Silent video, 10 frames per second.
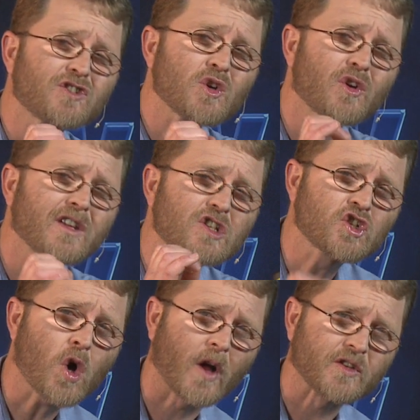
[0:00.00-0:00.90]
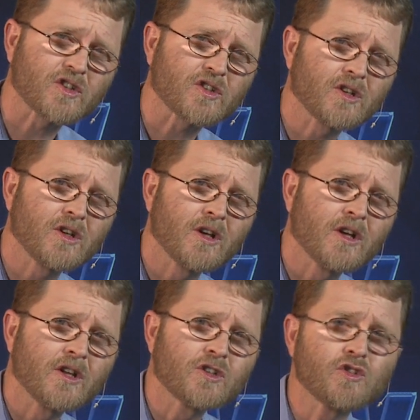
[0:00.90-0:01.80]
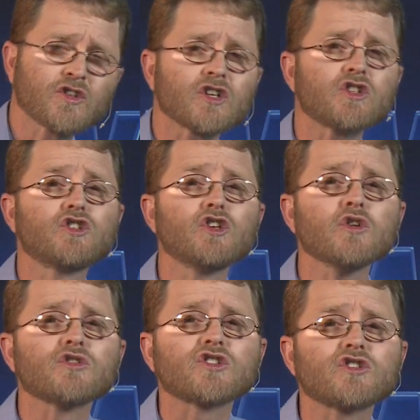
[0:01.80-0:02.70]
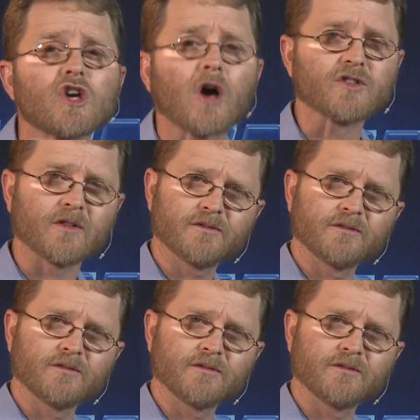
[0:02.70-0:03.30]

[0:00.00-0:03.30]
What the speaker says: took the chance to seduce Joseph.